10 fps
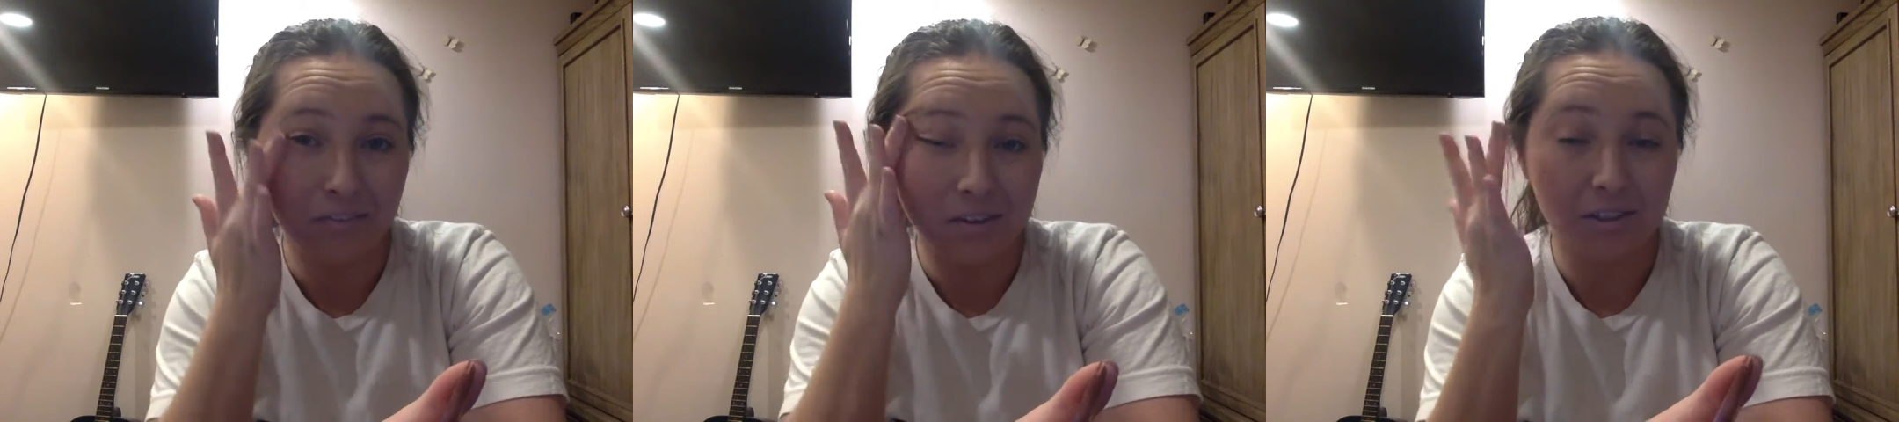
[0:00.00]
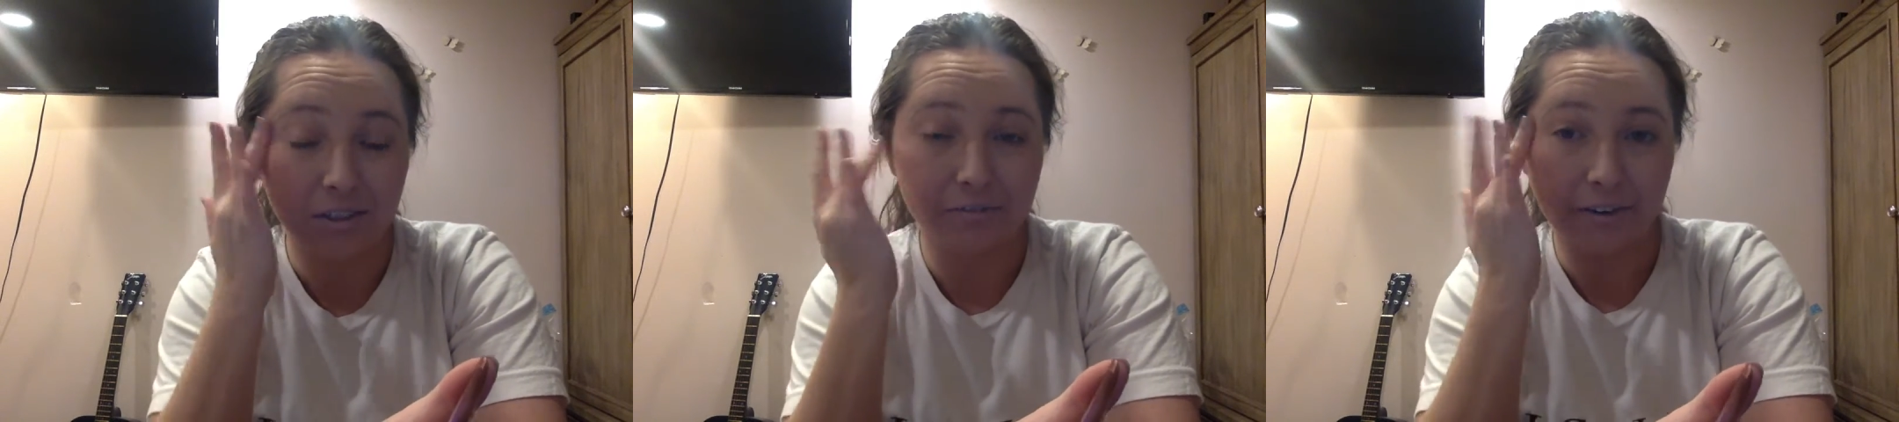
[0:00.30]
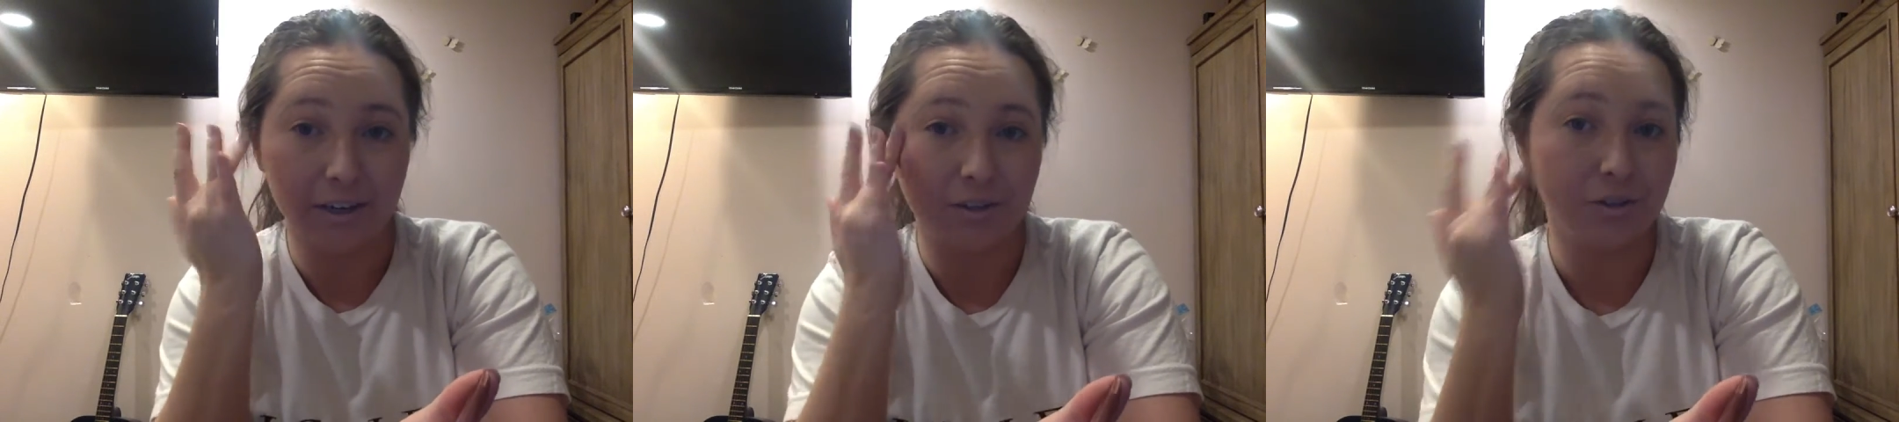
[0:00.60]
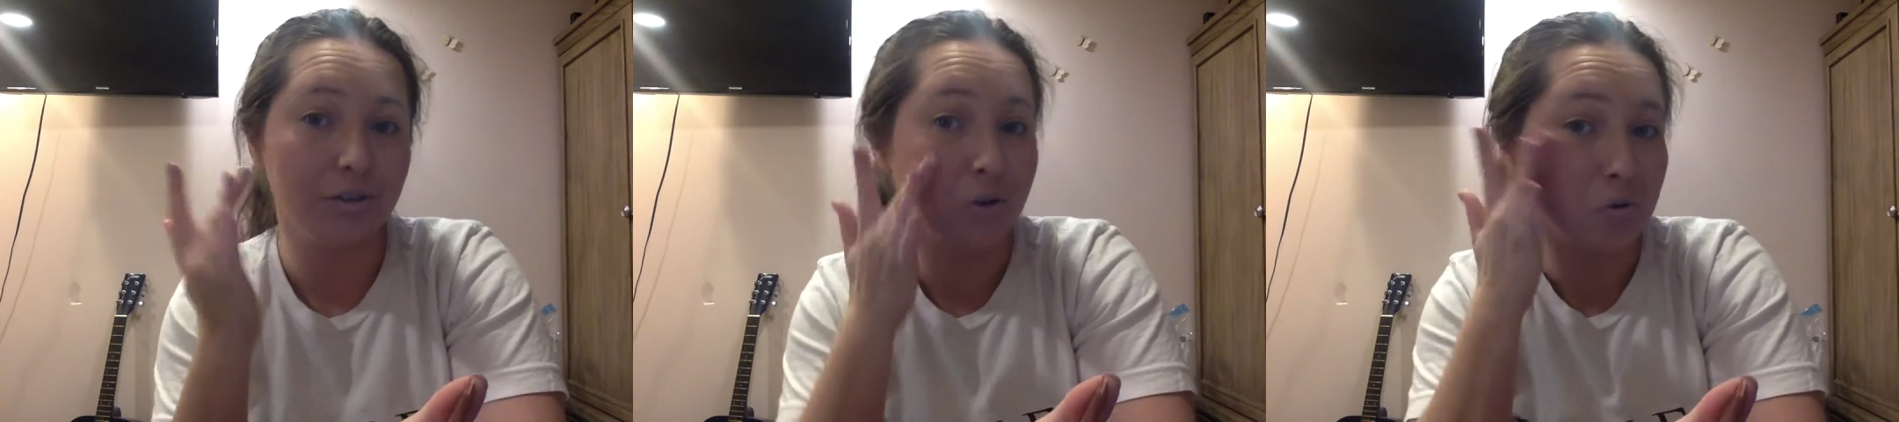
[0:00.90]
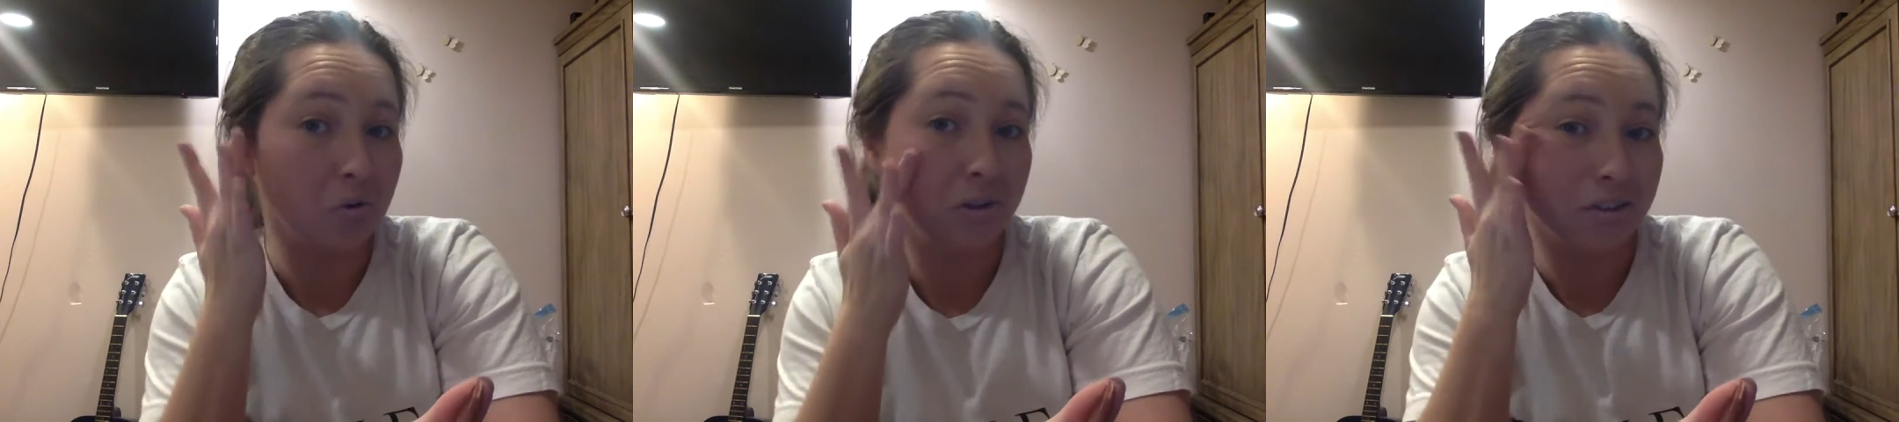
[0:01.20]
into your face so you
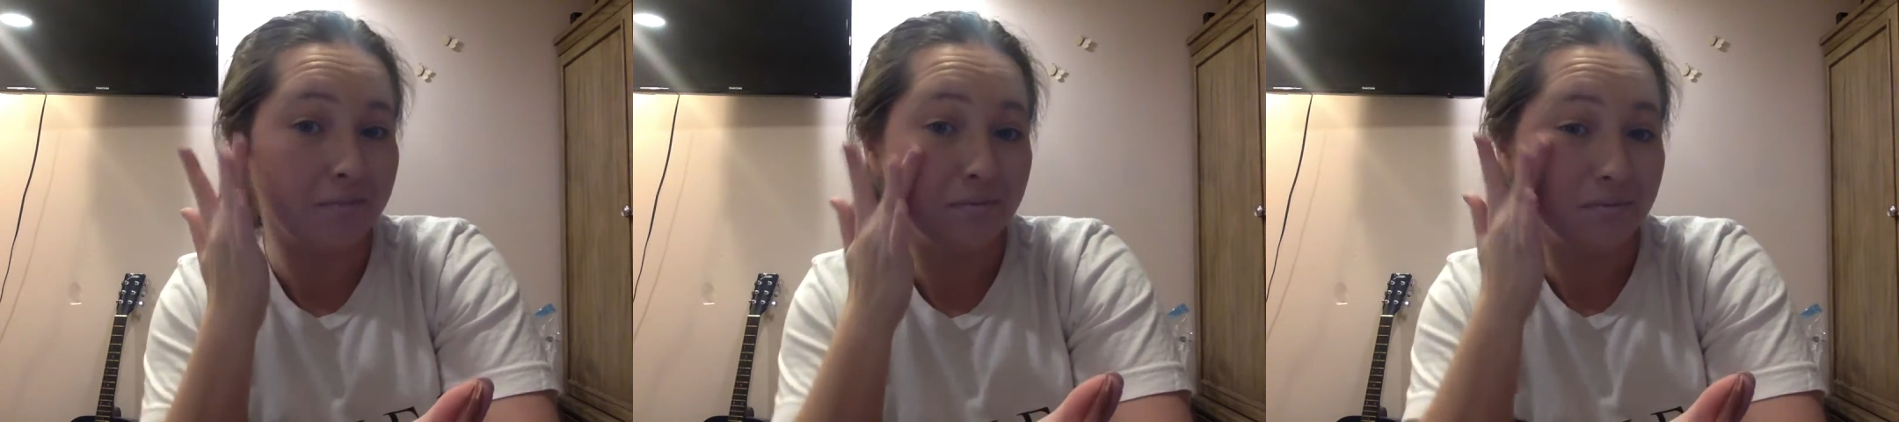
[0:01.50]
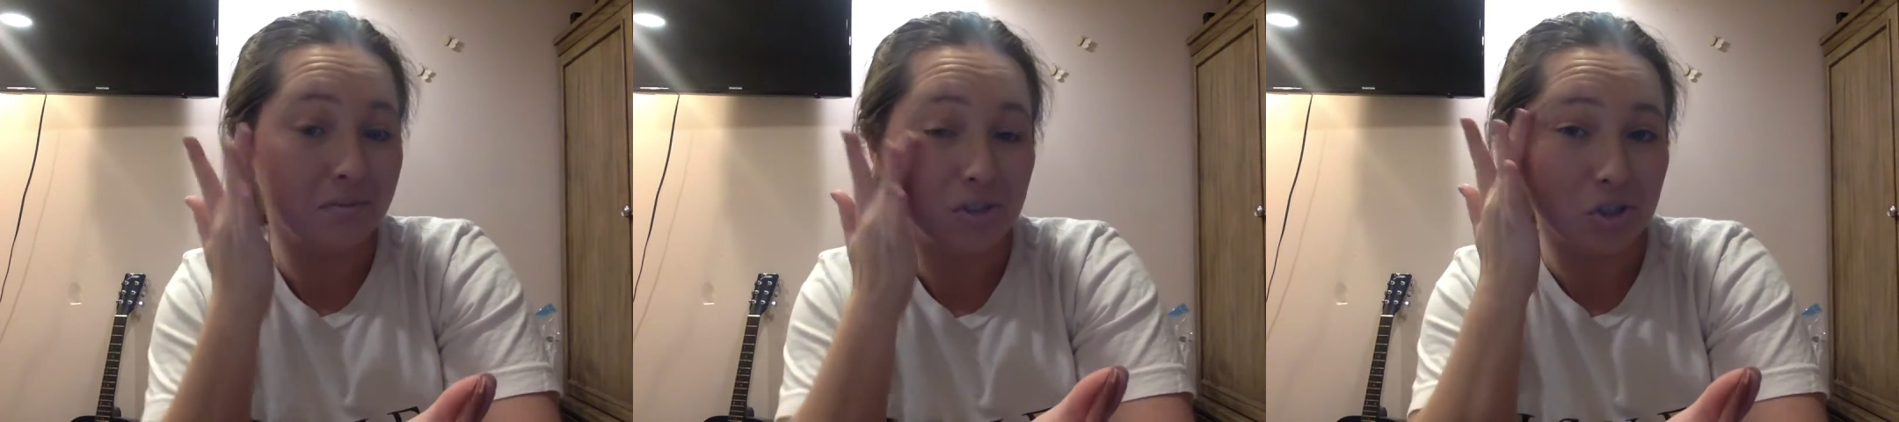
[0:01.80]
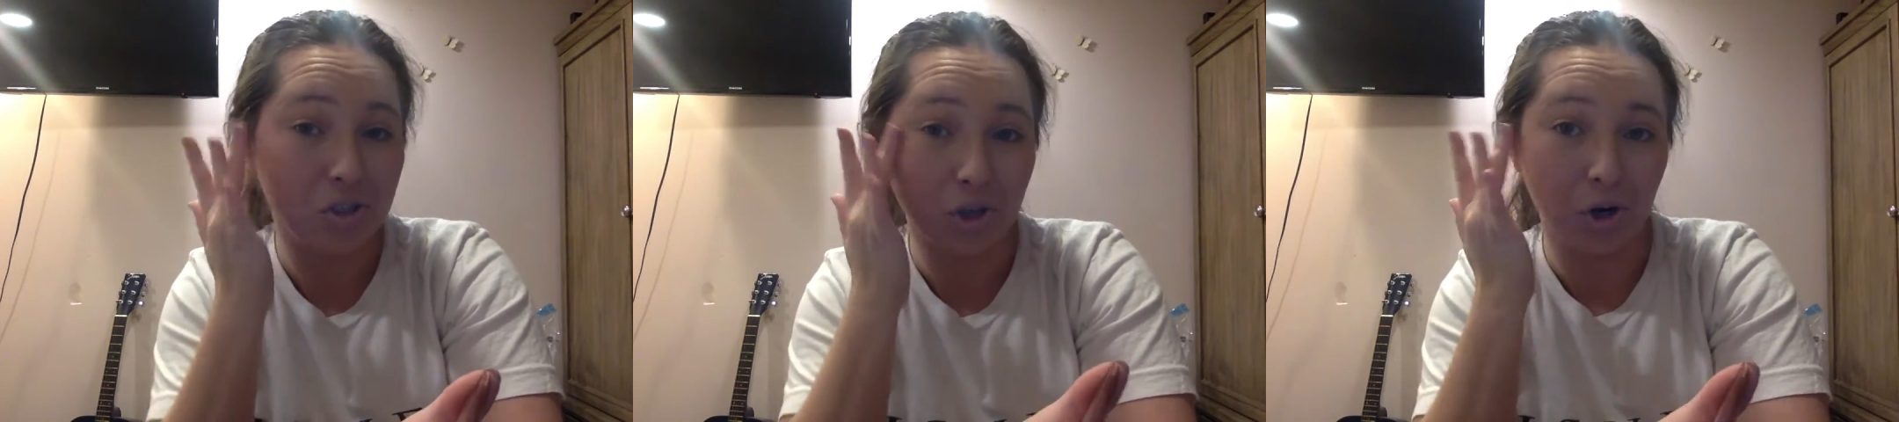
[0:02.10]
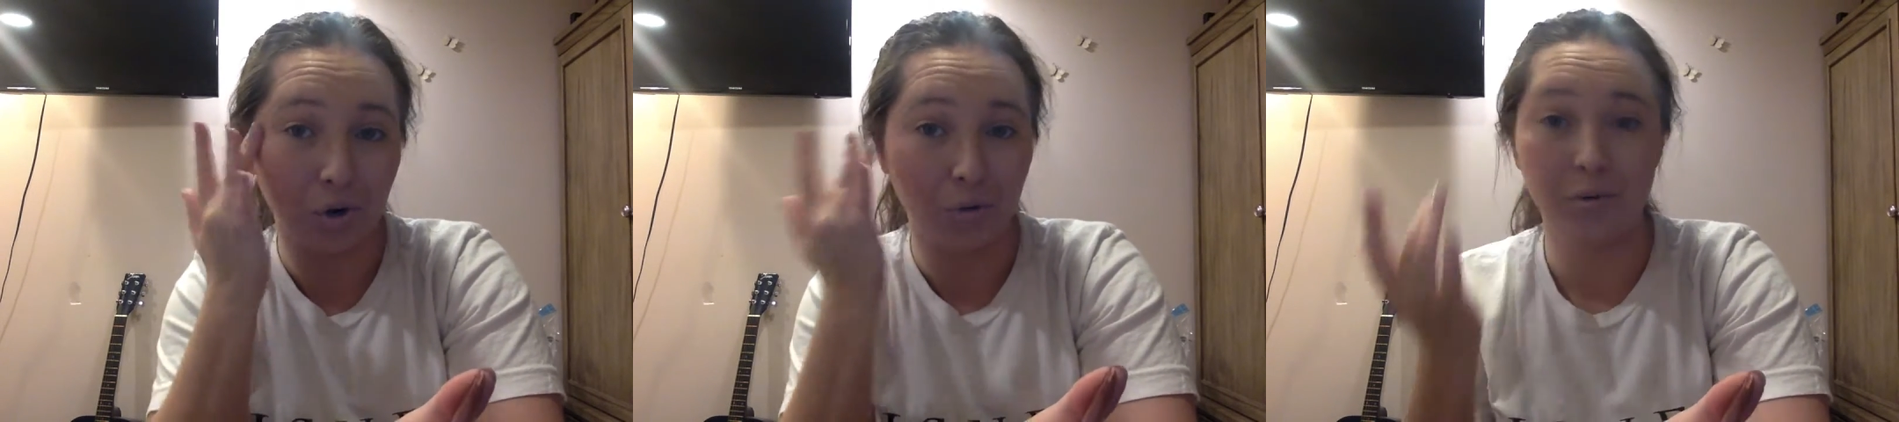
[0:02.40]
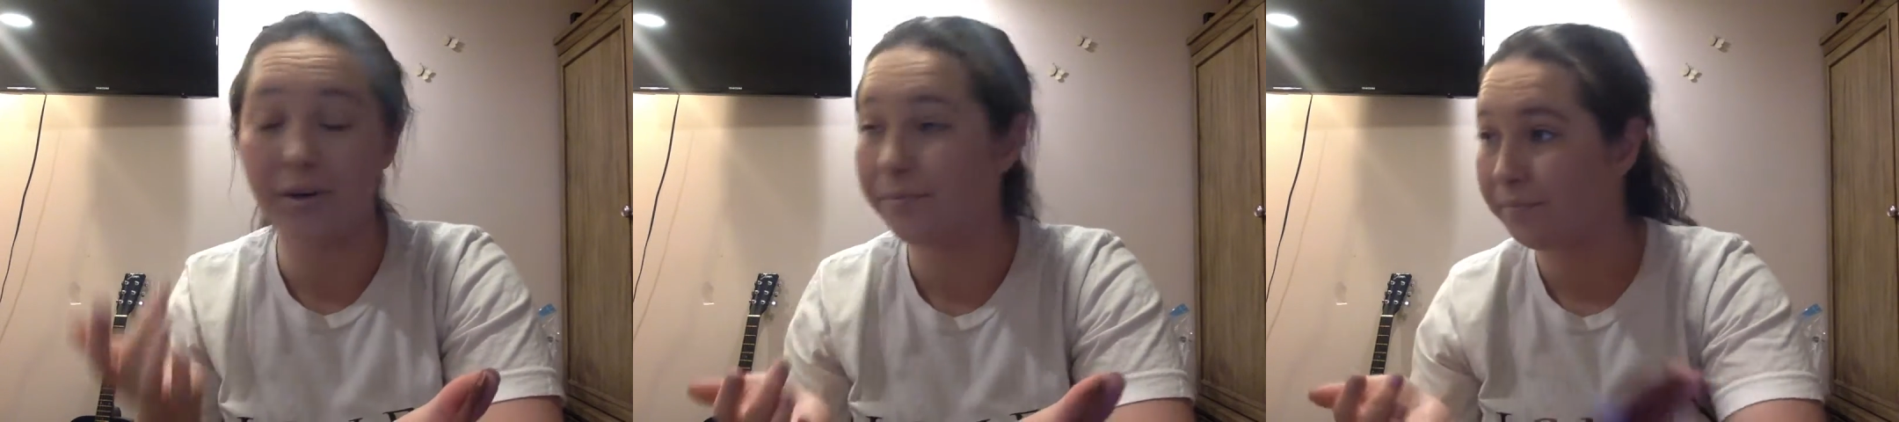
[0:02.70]
don't look so